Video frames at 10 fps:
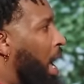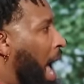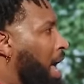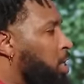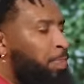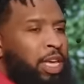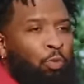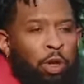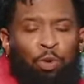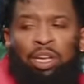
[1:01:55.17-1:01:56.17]
I speak
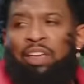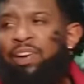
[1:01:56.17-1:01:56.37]
we will leave